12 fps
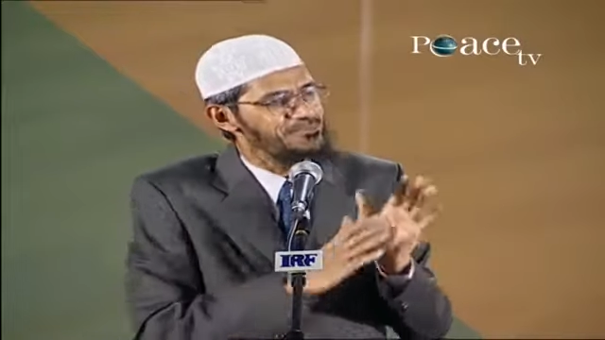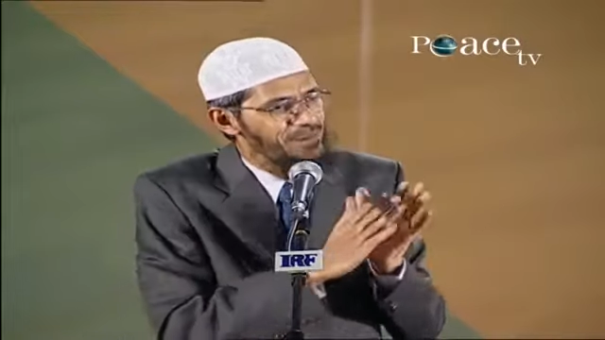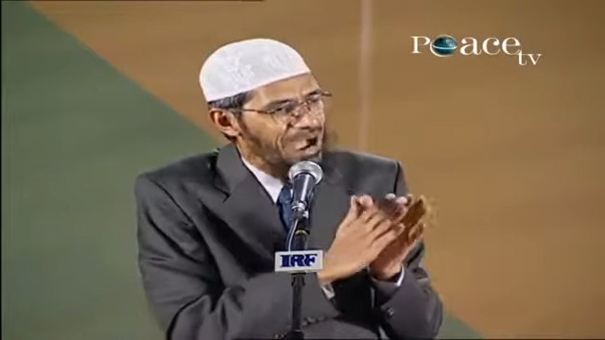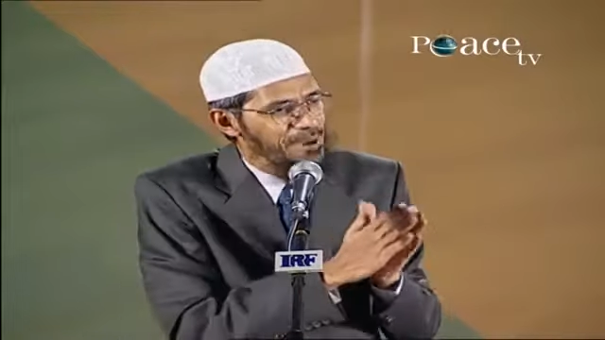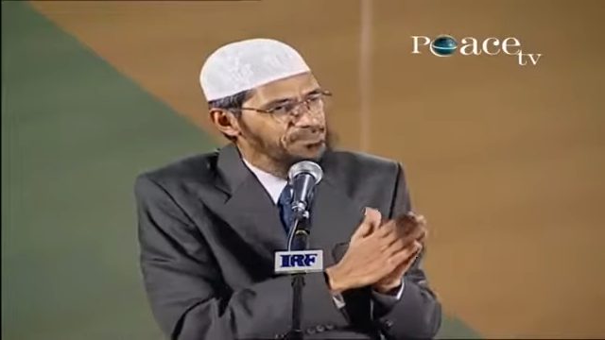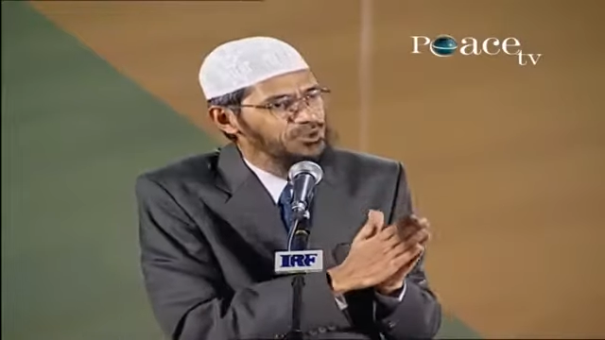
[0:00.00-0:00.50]

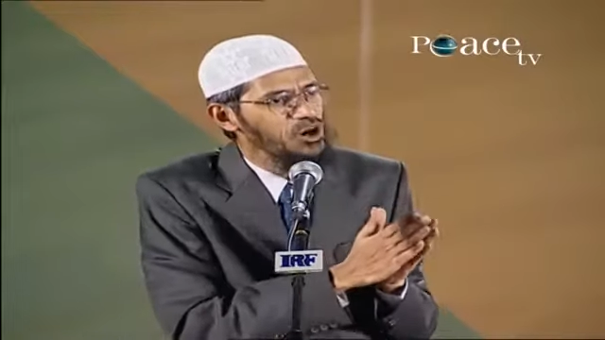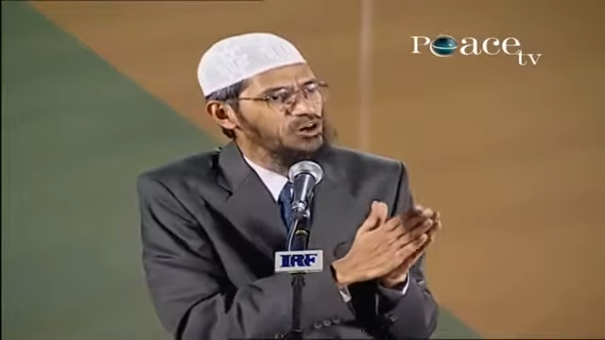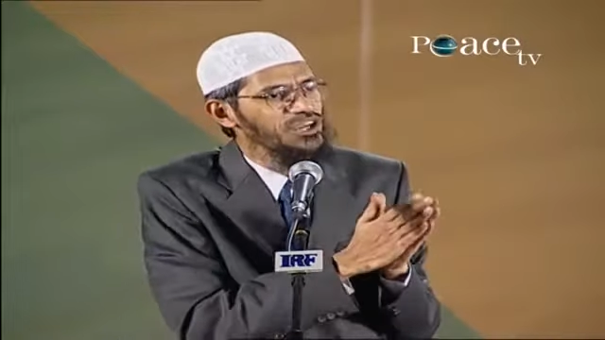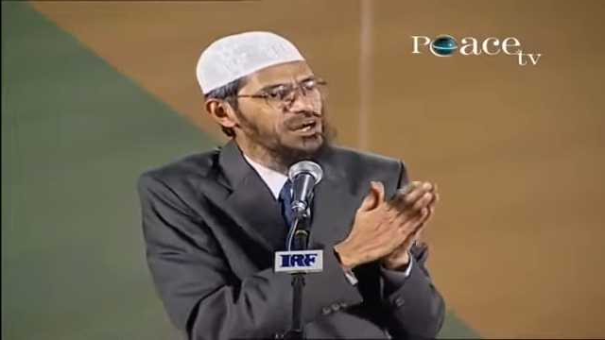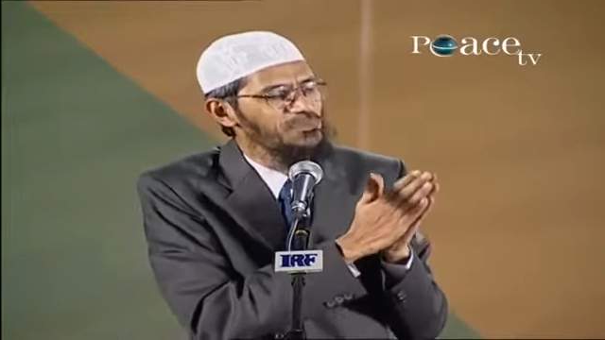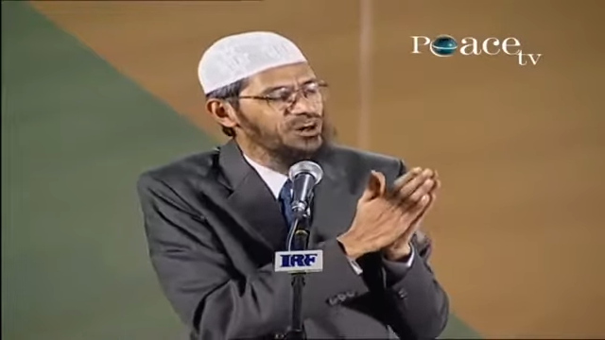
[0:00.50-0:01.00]
I am
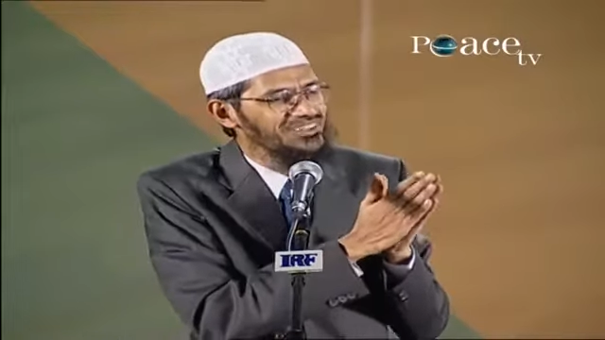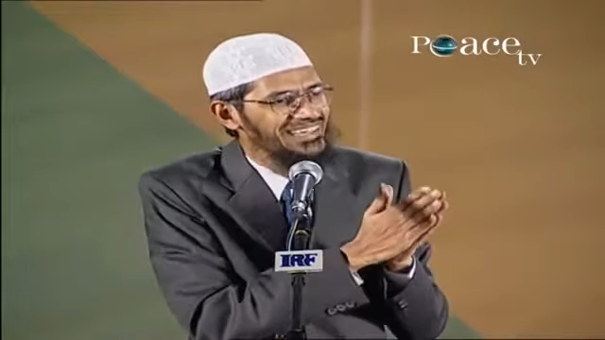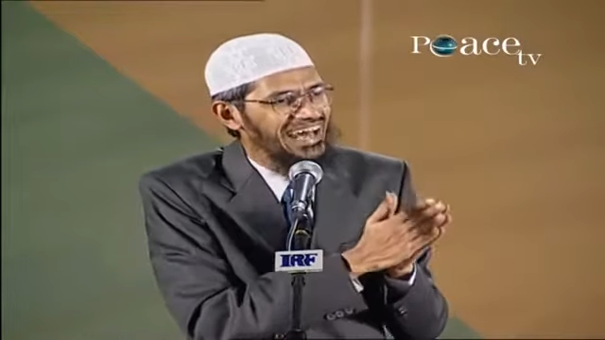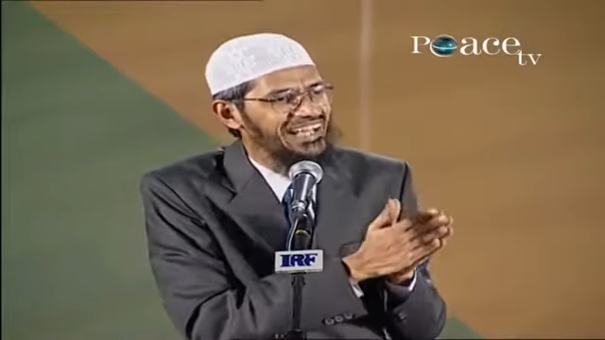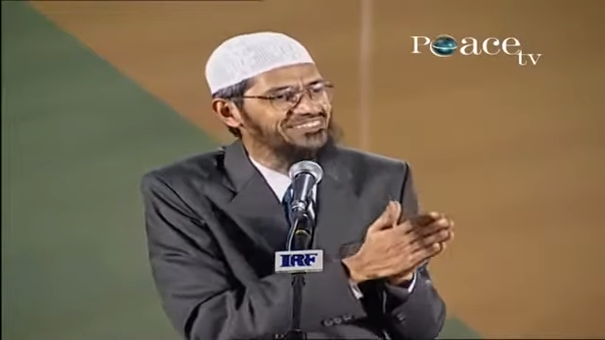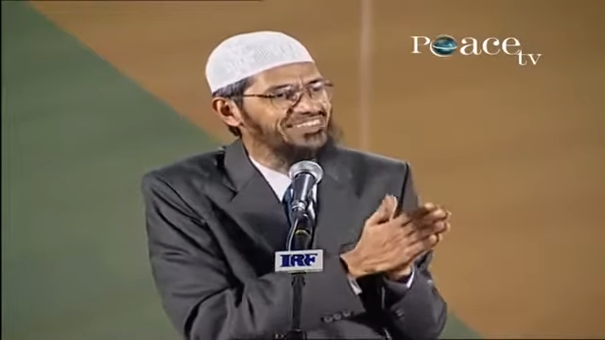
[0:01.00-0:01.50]
talking about the
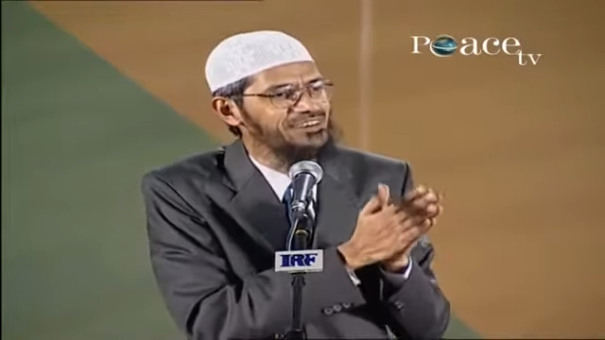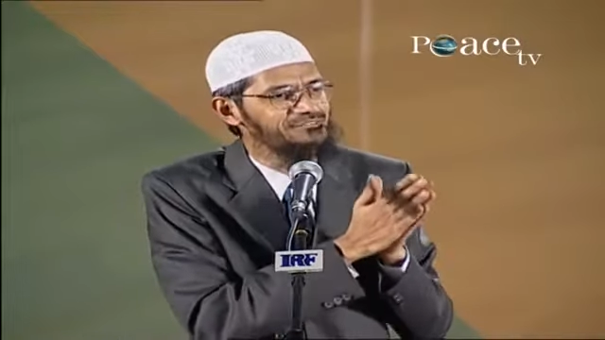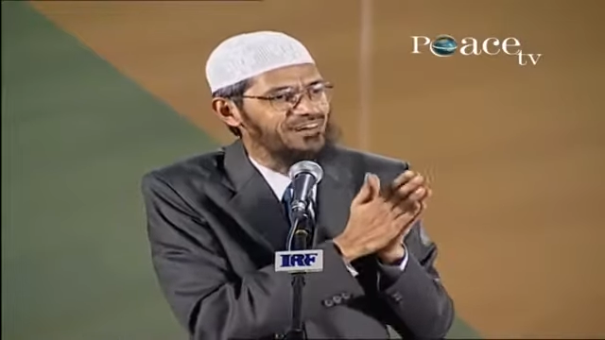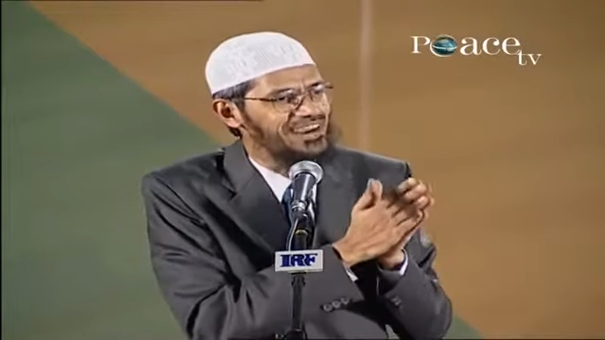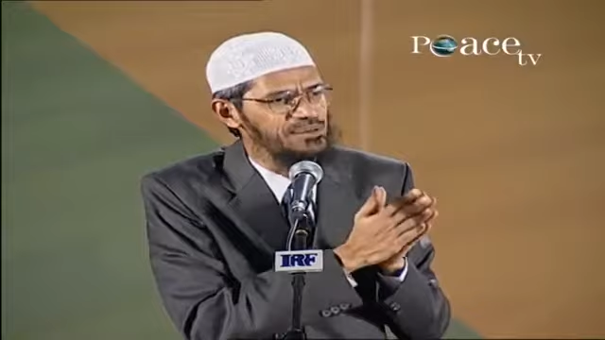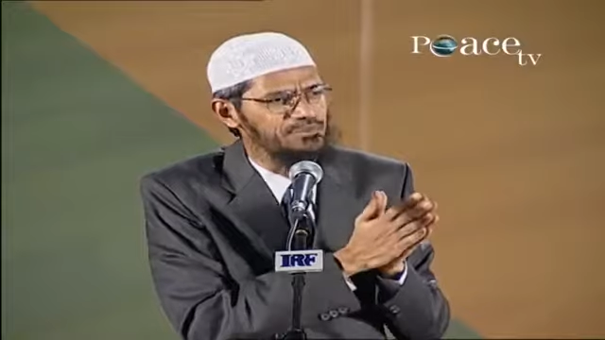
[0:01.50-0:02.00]
last and
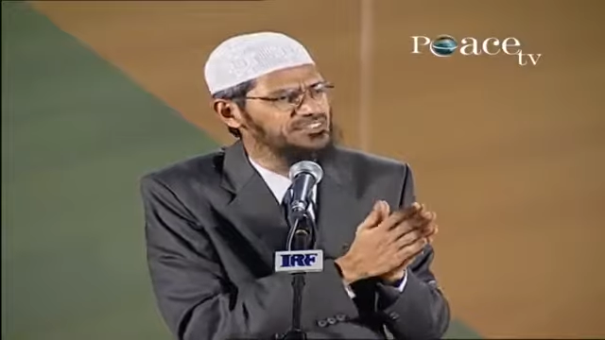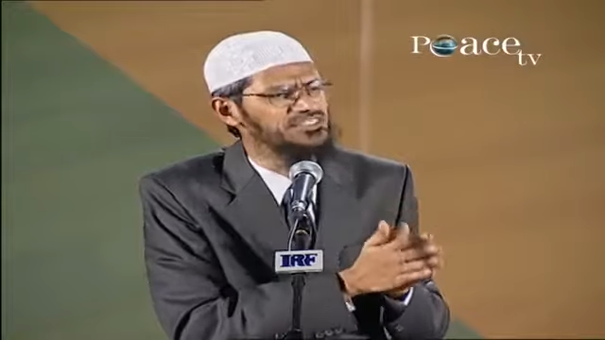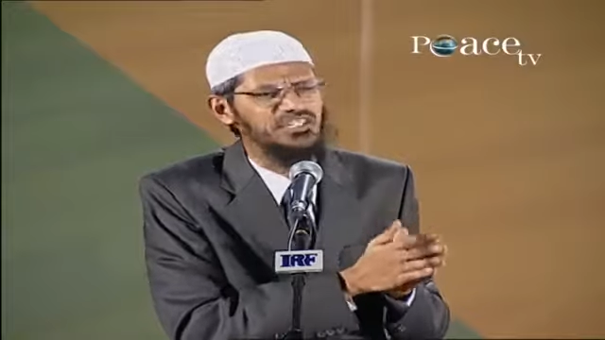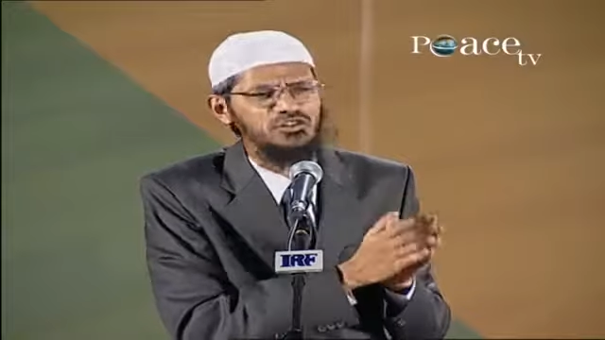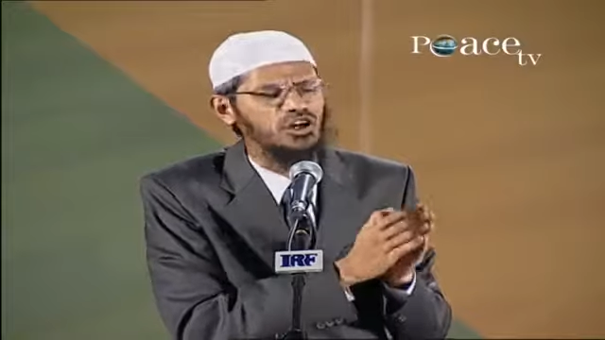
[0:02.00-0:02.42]
final messenger,